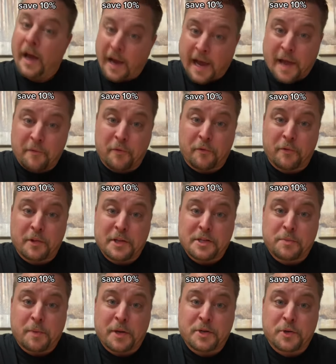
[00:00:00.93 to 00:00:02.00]
I have a really
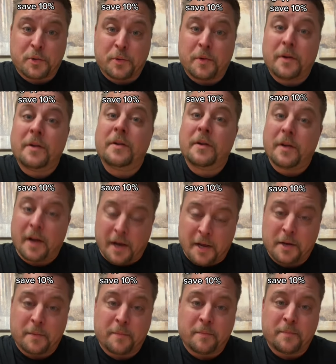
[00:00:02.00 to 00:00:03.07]
special
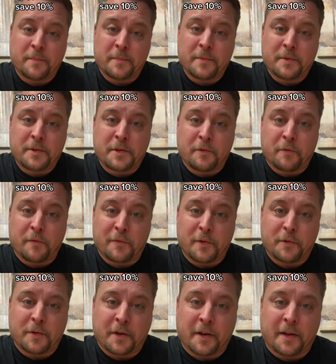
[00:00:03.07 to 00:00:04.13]
item to
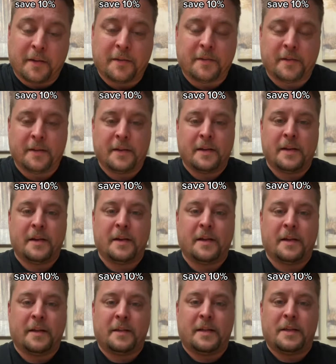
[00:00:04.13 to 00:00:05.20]
review tonight.
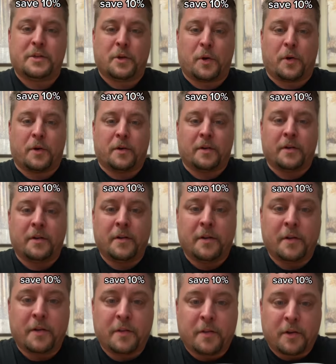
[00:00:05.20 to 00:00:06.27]
These are
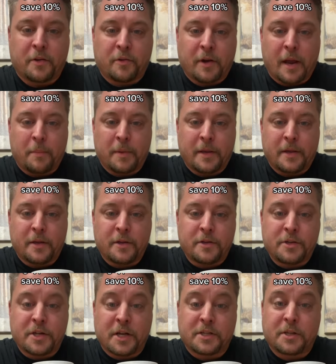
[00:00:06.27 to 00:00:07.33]
the Crabby
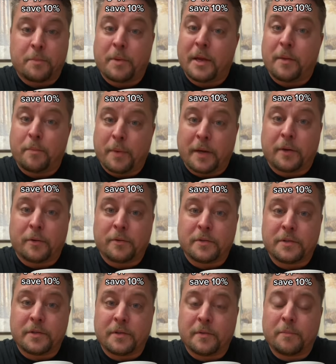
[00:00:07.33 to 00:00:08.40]
Chesapeake
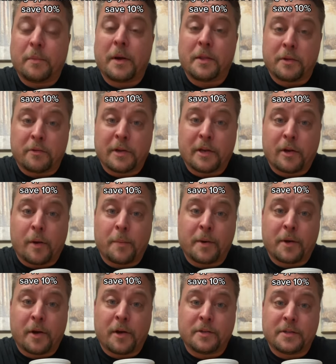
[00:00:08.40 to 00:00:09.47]
Pickles by the Green
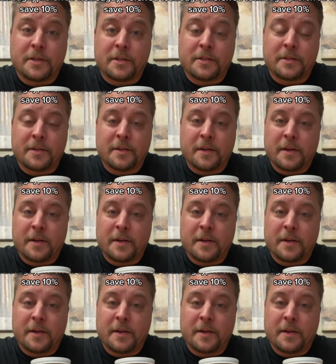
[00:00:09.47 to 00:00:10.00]
Kamikazes.